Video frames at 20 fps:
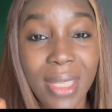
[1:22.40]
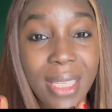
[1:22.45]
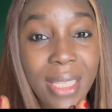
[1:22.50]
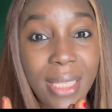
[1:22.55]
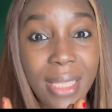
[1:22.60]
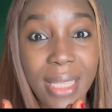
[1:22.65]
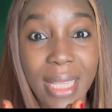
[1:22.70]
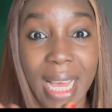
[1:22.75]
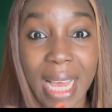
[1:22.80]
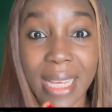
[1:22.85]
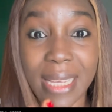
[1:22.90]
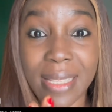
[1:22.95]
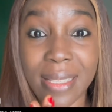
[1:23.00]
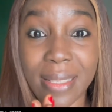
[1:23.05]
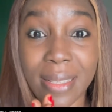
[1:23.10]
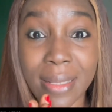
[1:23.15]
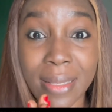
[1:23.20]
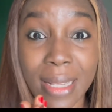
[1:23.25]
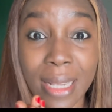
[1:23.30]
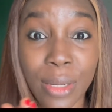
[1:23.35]
That is
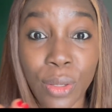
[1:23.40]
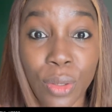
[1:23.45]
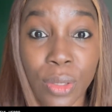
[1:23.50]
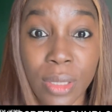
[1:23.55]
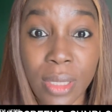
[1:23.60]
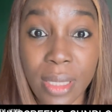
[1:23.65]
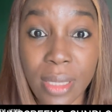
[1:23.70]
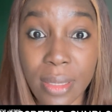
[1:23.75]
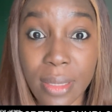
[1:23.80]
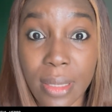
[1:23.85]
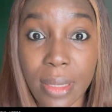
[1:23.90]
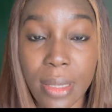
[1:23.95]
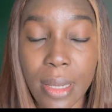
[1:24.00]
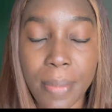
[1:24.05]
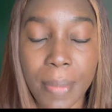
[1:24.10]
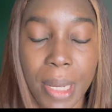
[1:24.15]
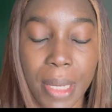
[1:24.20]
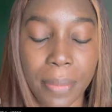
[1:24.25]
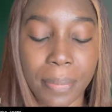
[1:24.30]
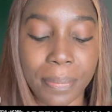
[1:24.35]
the second
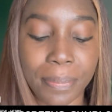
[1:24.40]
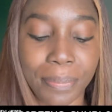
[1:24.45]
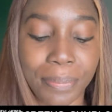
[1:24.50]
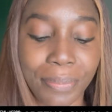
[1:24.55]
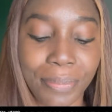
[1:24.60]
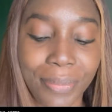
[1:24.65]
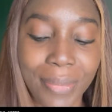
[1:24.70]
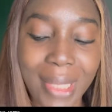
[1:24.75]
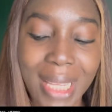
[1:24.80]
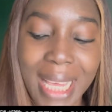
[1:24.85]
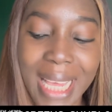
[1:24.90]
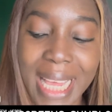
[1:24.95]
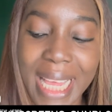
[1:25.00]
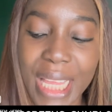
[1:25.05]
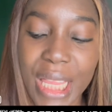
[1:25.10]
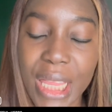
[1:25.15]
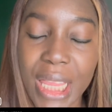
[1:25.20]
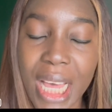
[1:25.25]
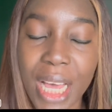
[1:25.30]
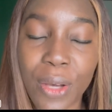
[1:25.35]
disclaimer.
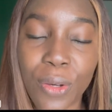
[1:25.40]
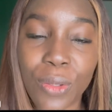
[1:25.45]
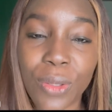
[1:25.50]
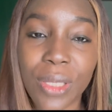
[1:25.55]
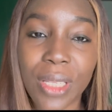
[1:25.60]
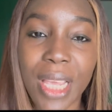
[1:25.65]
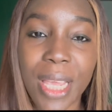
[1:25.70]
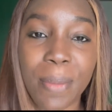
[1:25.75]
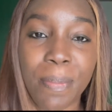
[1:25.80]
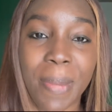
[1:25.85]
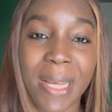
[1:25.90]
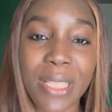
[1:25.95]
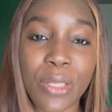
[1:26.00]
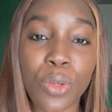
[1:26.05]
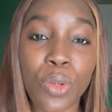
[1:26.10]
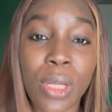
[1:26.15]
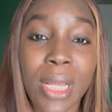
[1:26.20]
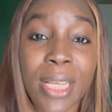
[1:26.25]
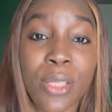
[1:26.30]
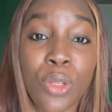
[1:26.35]
Now, a
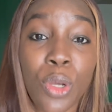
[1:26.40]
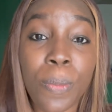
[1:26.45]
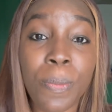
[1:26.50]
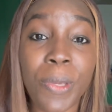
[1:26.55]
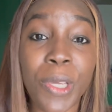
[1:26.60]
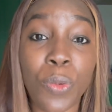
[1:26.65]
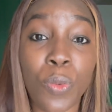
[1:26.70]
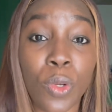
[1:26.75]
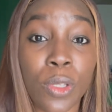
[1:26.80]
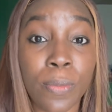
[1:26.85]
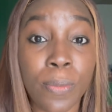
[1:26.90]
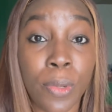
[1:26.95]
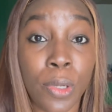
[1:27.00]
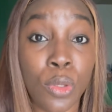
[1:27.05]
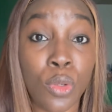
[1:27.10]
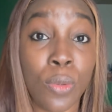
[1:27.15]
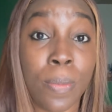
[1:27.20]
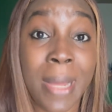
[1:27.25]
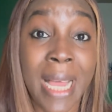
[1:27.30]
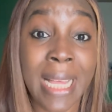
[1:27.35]
particular topic was brought
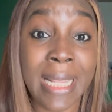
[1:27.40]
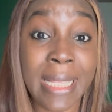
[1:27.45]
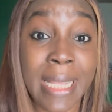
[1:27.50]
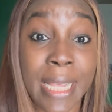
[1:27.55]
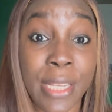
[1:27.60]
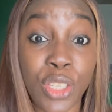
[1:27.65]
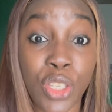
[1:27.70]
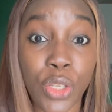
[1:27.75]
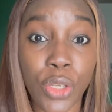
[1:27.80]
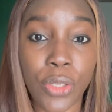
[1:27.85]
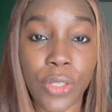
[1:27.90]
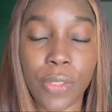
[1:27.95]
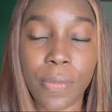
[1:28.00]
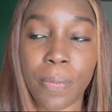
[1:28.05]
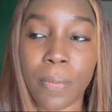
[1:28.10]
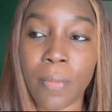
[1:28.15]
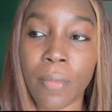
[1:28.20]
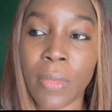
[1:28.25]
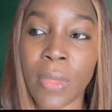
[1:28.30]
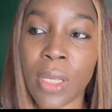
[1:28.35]
to my attention.
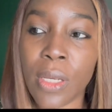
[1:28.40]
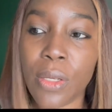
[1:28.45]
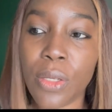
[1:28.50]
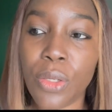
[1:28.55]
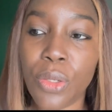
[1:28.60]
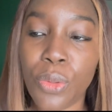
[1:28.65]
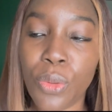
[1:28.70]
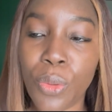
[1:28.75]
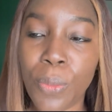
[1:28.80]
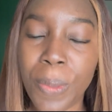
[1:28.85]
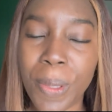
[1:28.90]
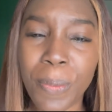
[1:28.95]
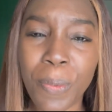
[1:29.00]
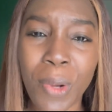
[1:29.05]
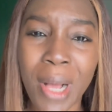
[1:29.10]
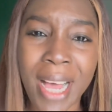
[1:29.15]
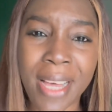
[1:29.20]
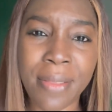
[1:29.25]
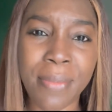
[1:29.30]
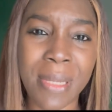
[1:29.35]
You know, people
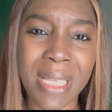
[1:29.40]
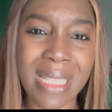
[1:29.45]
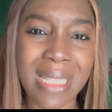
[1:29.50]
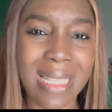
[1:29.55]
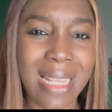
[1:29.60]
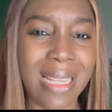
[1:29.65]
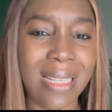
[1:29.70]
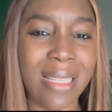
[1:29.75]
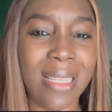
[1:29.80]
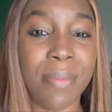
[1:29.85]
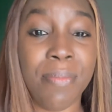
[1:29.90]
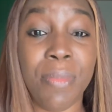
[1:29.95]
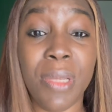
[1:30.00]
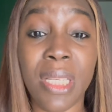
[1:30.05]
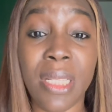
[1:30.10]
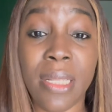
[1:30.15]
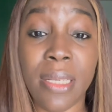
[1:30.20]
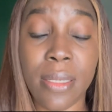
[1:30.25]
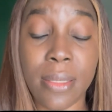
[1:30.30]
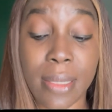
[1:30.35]
had been sending me
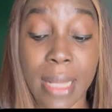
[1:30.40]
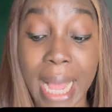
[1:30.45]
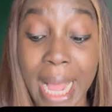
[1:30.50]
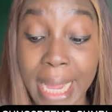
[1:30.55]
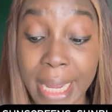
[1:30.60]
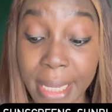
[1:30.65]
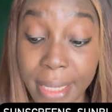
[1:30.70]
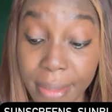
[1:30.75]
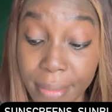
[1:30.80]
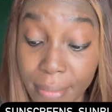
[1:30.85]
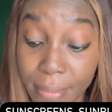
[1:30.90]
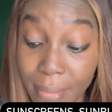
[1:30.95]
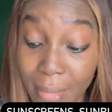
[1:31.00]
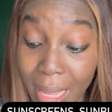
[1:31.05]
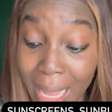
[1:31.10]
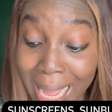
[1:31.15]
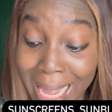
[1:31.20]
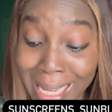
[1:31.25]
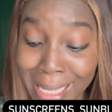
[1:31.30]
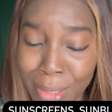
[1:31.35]
this.
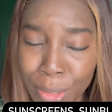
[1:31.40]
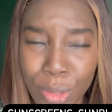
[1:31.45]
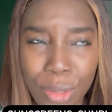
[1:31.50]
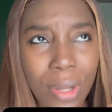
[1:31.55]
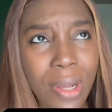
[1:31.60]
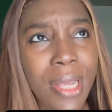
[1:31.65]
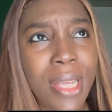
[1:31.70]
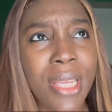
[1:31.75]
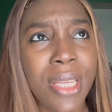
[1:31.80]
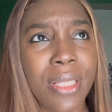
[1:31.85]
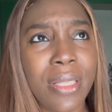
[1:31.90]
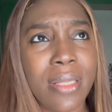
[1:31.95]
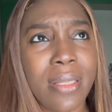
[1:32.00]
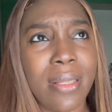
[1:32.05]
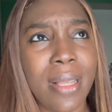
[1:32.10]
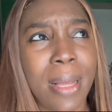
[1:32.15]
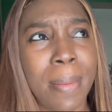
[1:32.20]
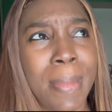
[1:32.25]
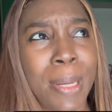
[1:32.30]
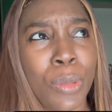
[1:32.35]
I saw it
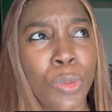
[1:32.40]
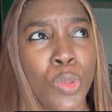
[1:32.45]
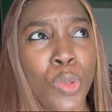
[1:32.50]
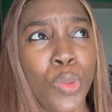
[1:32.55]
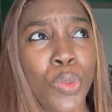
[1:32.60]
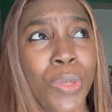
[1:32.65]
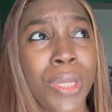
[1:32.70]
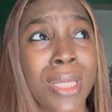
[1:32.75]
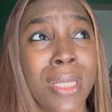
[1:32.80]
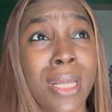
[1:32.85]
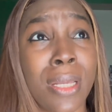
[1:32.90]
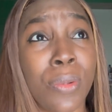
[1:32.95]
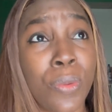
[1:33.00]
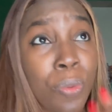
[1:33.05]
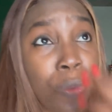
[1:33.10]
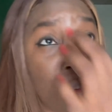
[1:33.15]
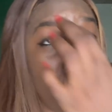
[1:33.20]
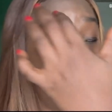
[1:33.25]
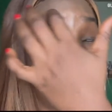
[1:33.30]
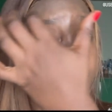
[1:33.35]
about 2 weeks
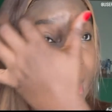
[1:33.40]
ago.